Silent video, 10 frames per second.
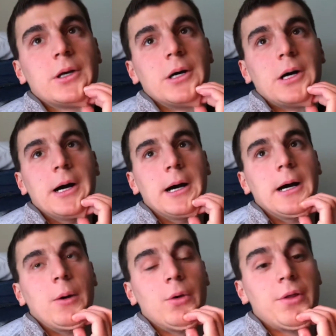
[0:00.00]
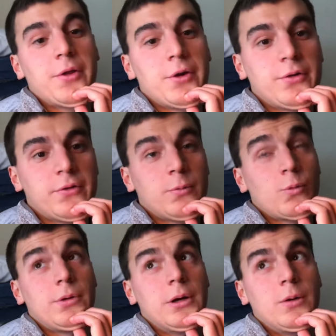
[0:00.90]
uh, Thursday,
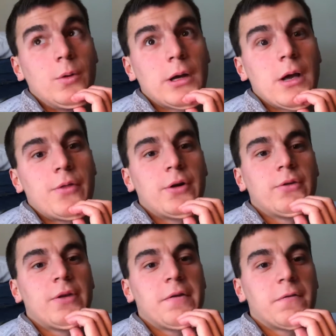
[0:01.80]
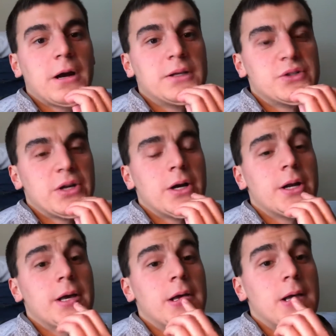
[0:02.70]
you know, work out Thursday, Friday,
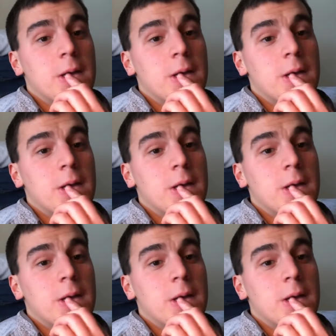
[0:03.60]
Saturday,